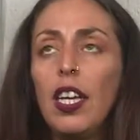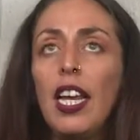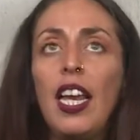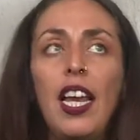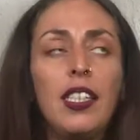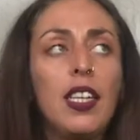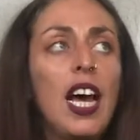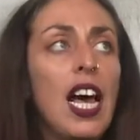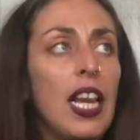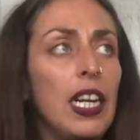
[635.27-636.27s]
And
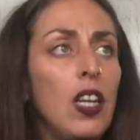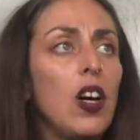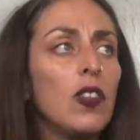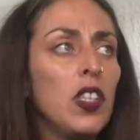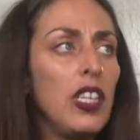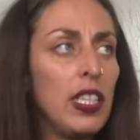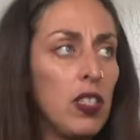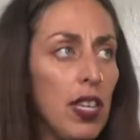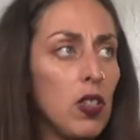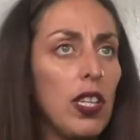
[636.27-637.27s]
I love the dance
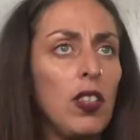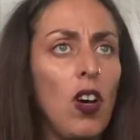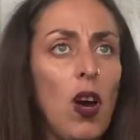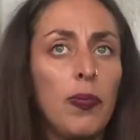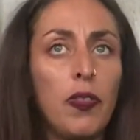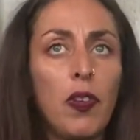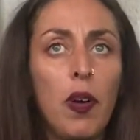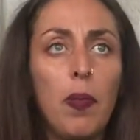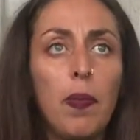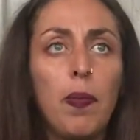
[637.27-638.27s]
styles that come
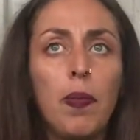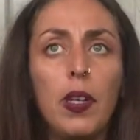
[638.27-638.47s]
from